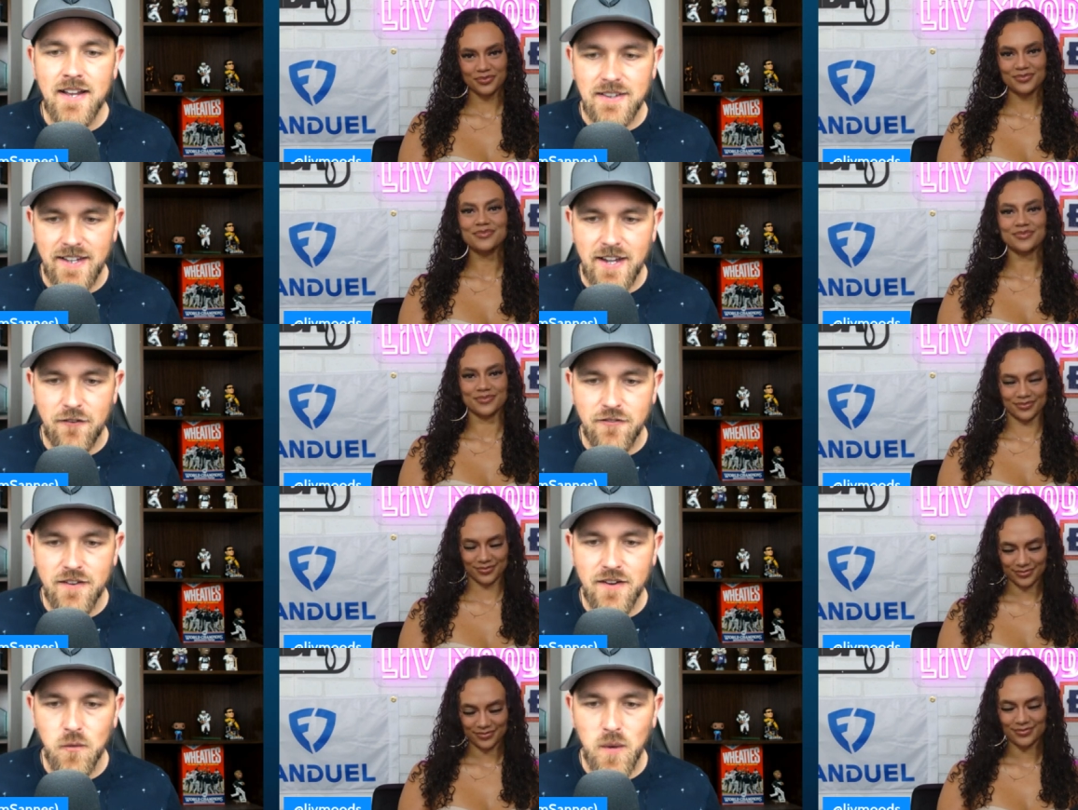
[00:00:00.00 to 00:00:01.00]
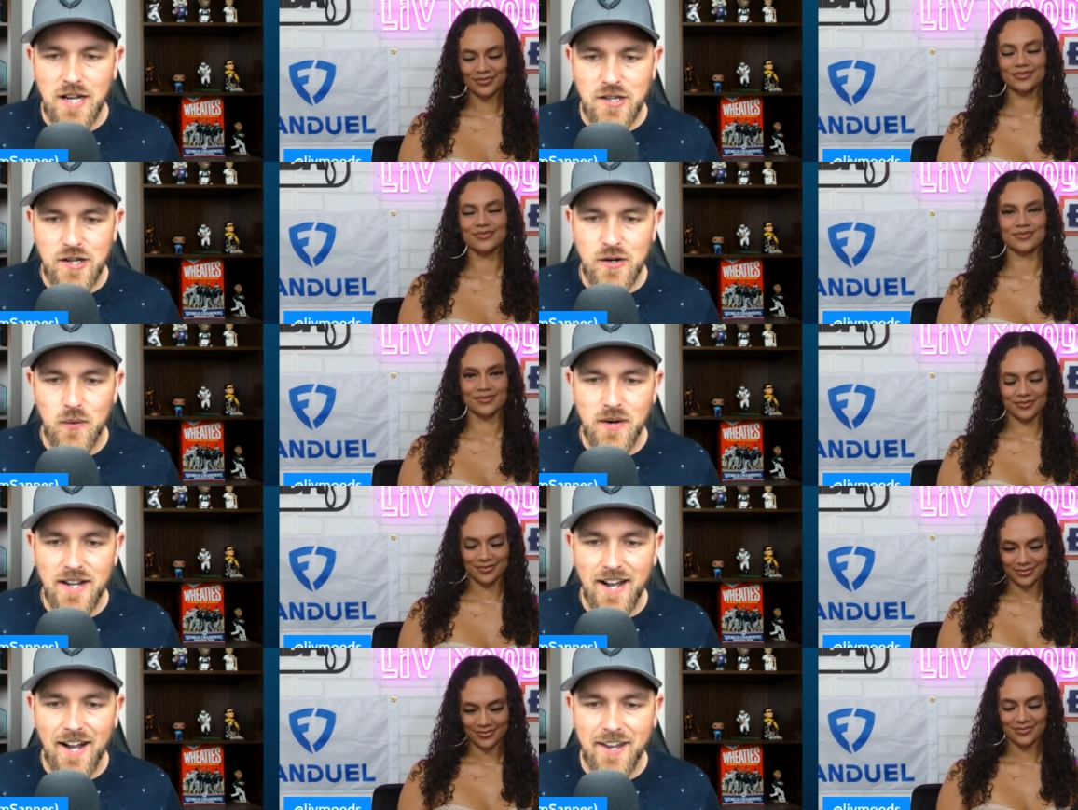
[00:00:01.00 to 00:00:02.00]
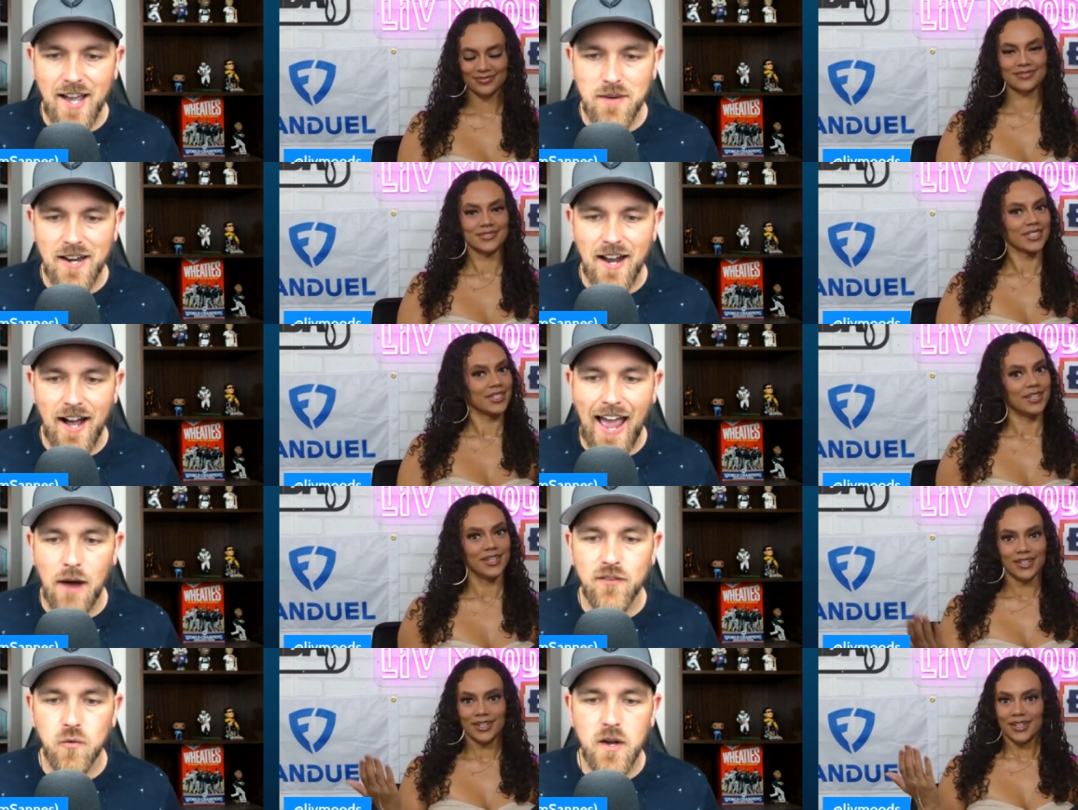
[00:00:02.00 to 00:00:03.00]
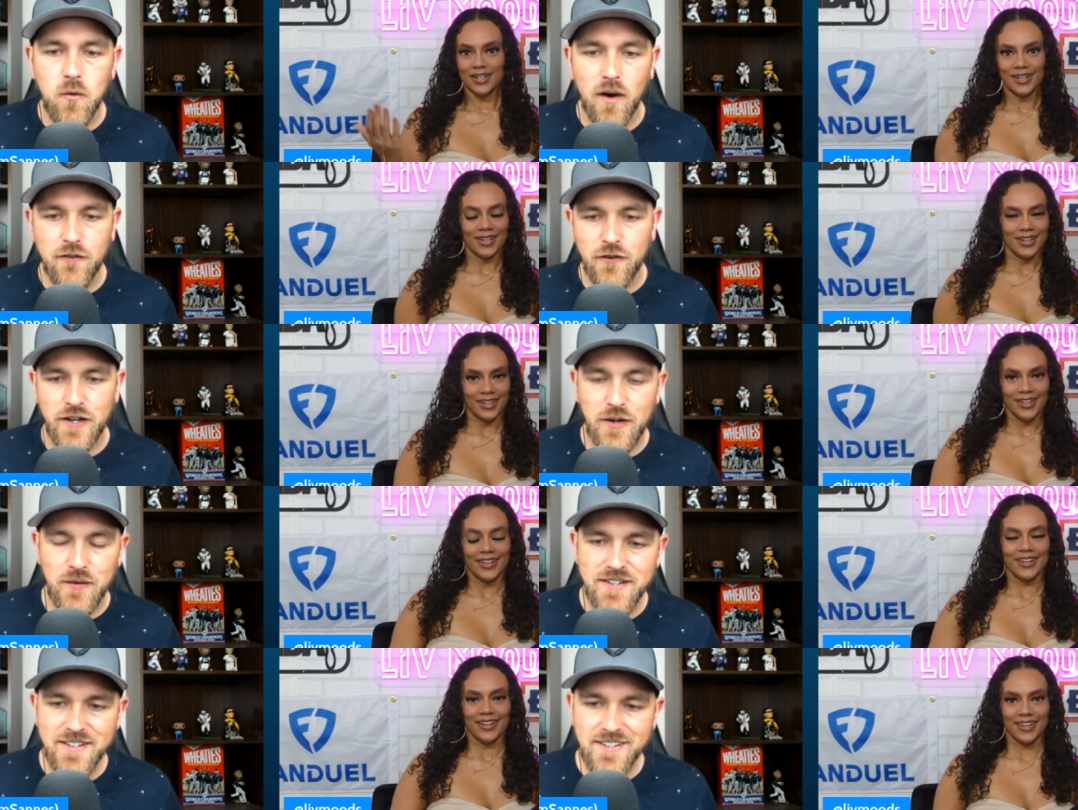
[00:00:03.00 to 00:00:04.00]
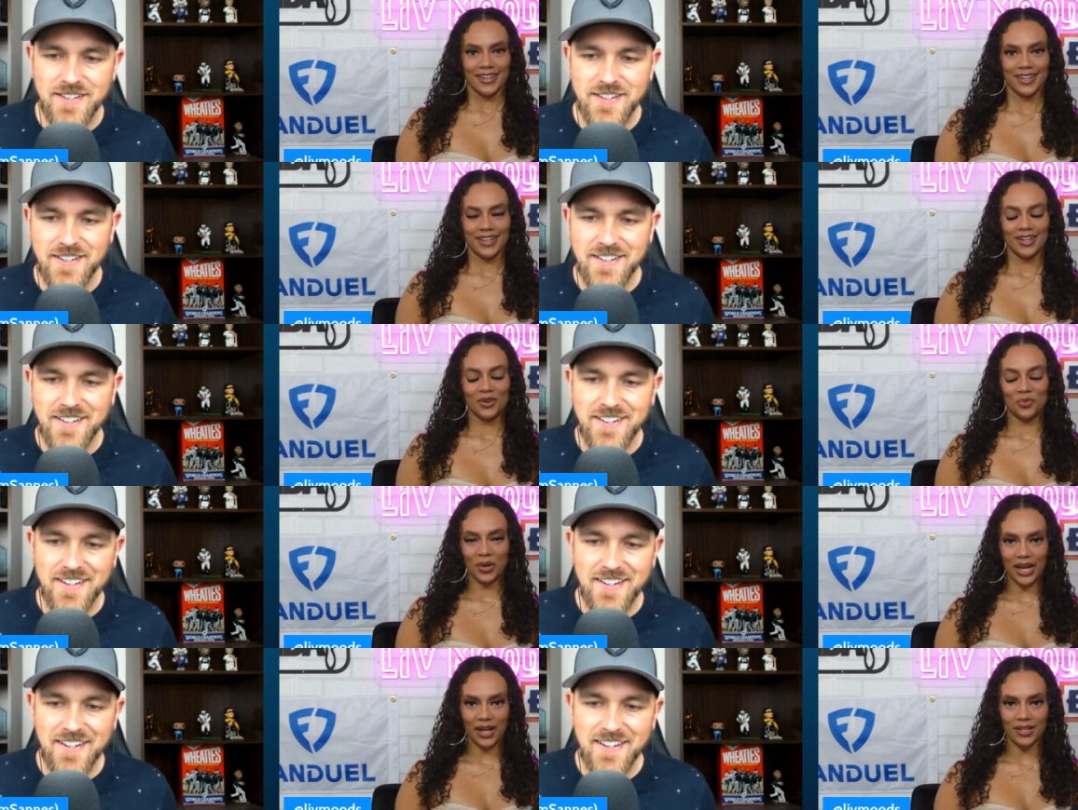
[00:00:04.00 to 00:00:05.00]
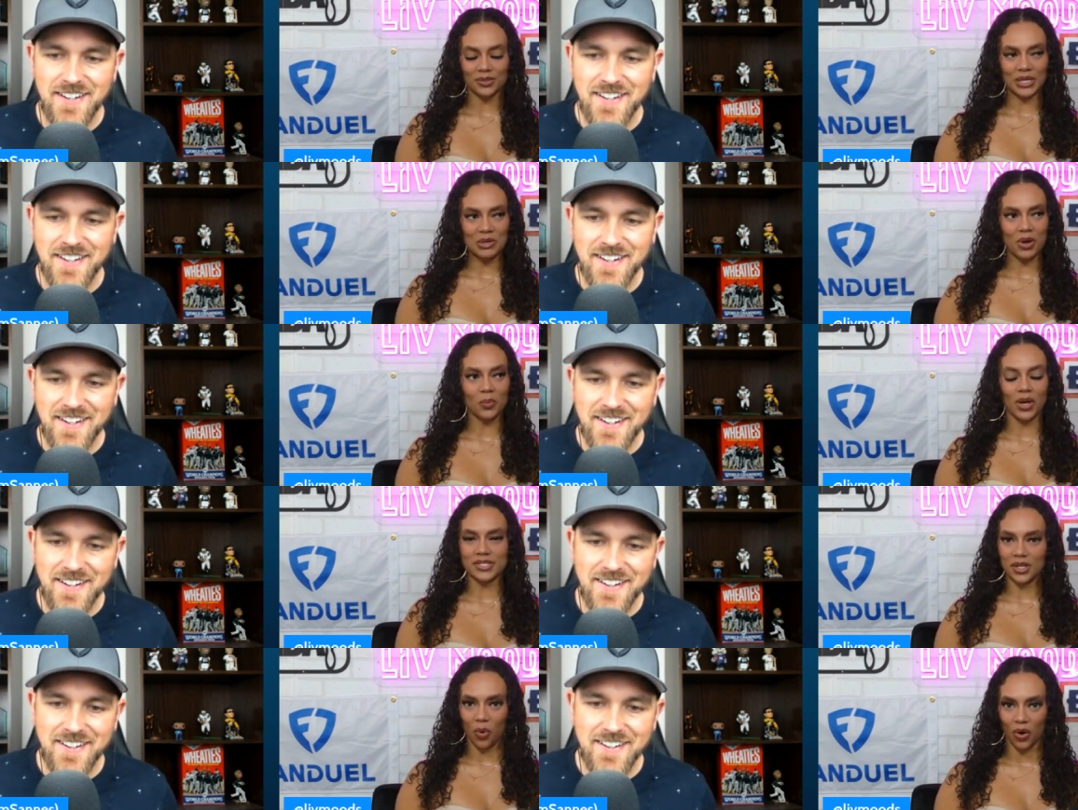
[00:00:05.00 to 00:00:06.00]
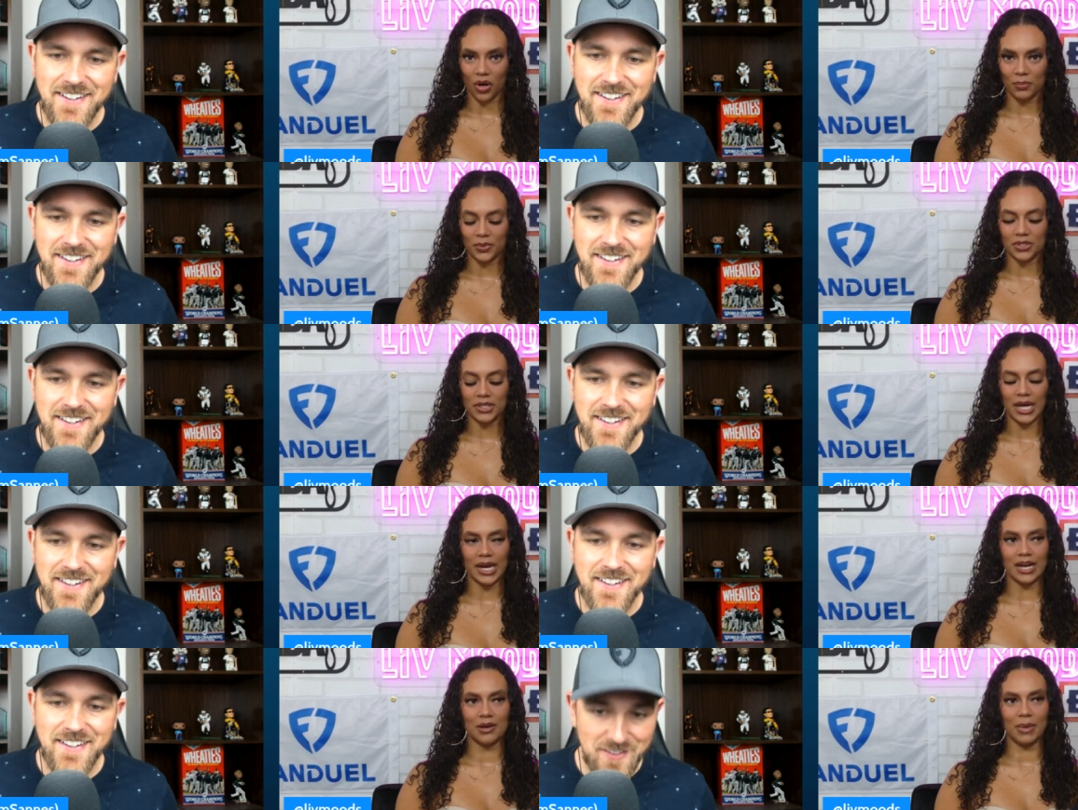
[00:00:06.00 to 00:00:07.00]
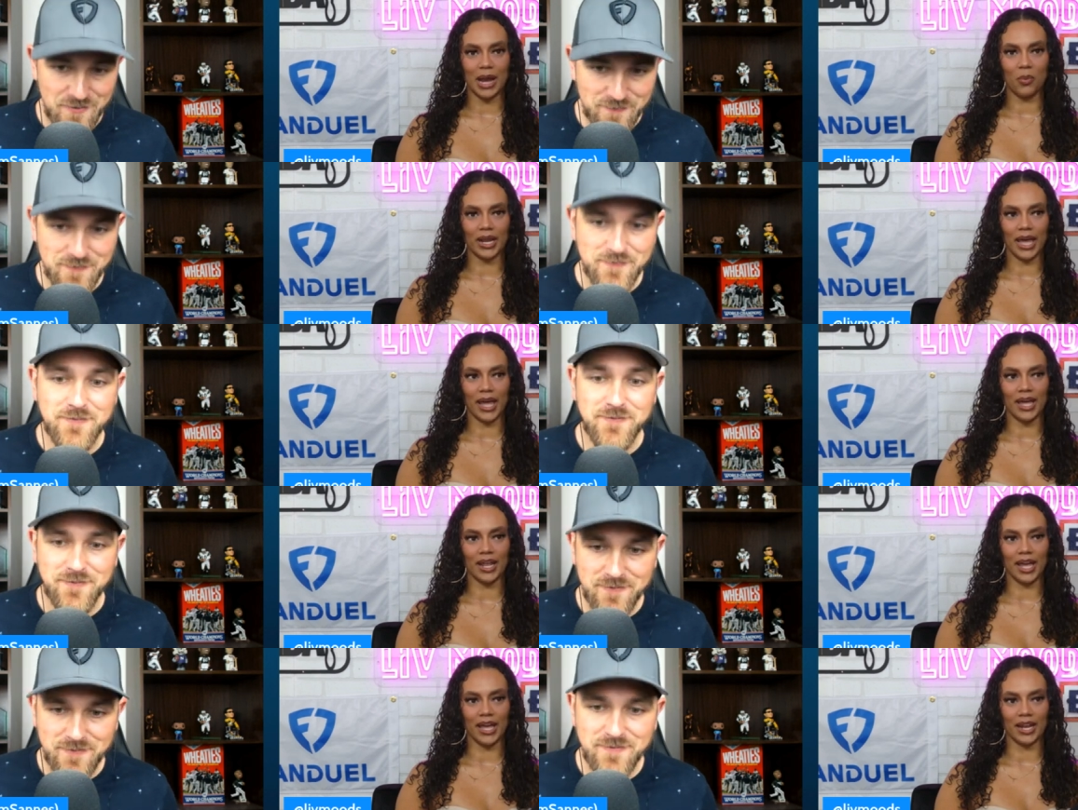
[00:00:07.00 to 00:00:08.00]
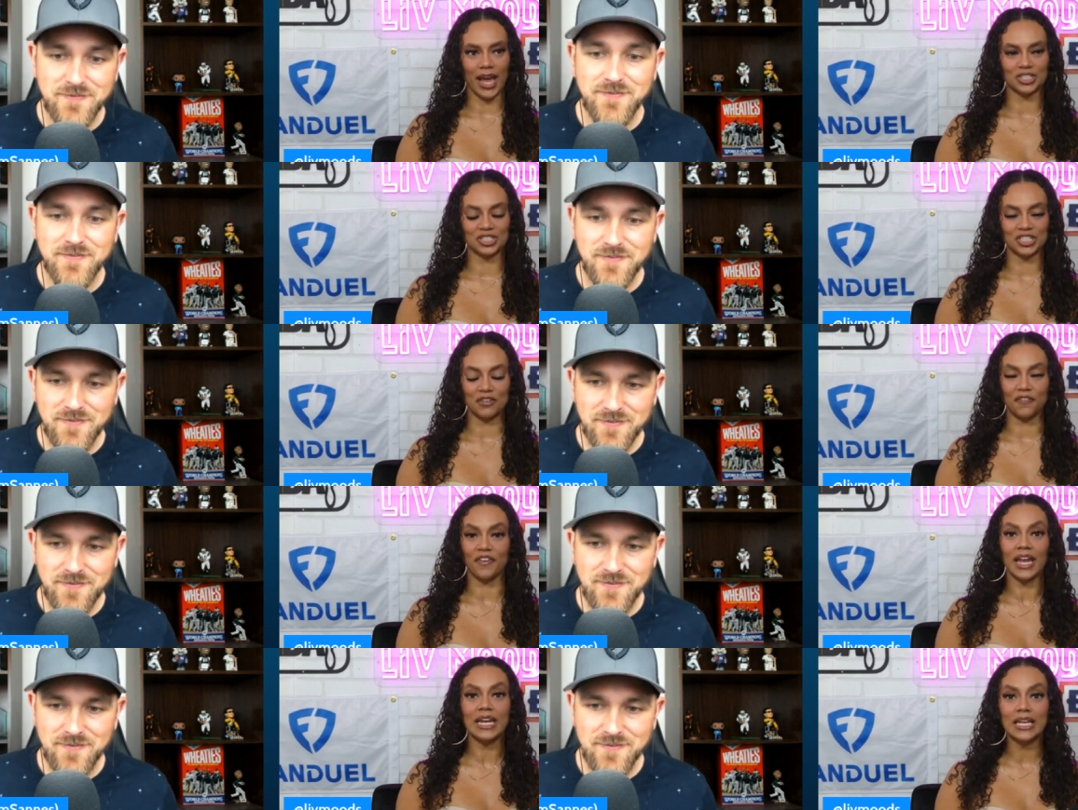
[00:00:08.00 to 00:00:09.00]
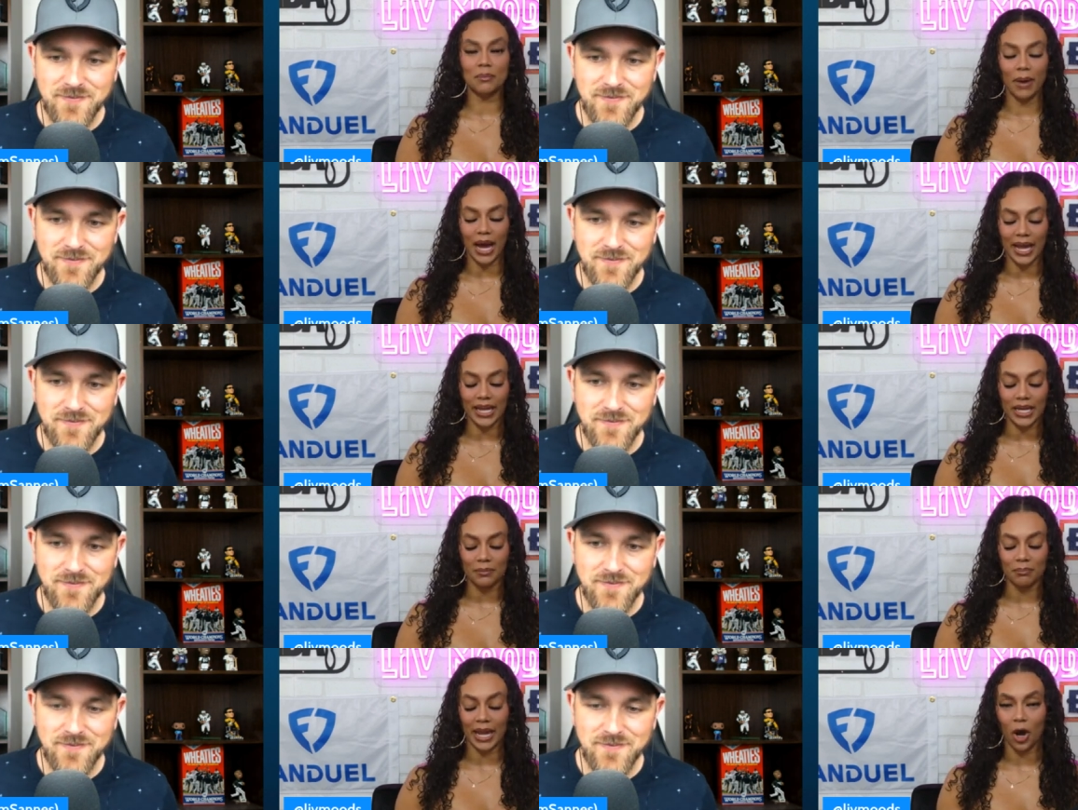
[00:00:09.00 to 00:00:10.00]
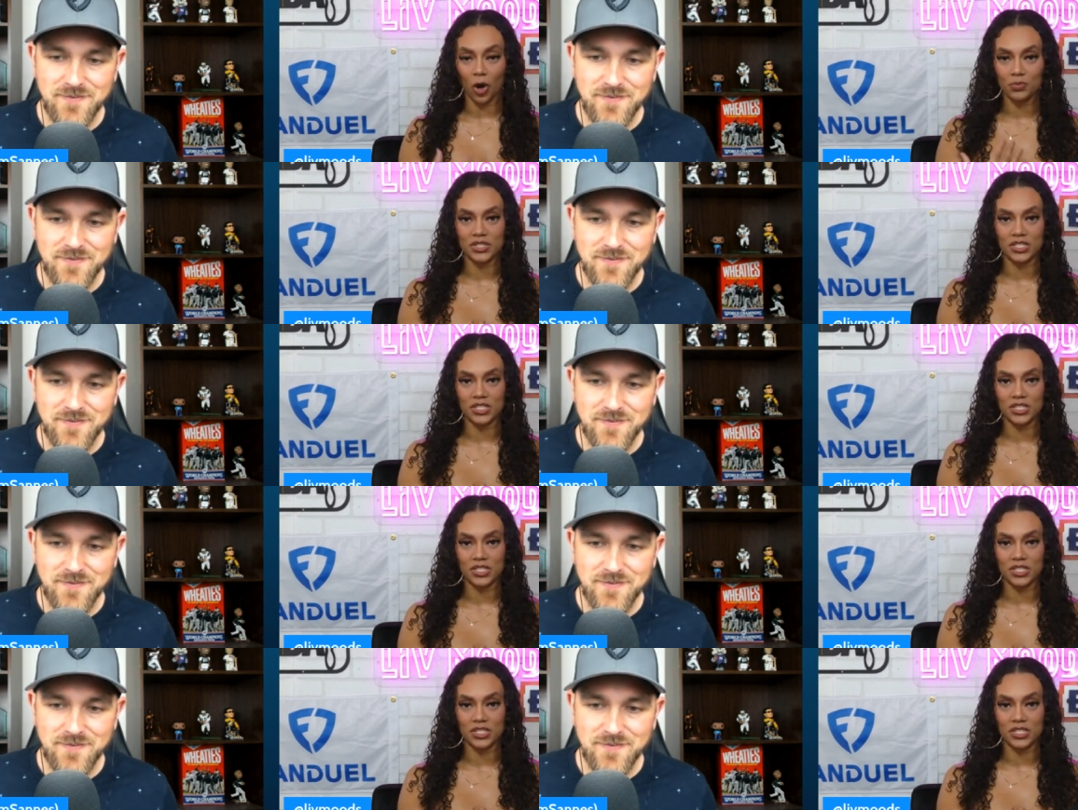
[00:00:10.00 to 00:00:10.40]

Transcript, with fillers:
Speaker 1: Liv, week two coming in hot. How was week one for you?
Speaker 2: Well, week one wasn't horrible. I went ahead and actually faded my home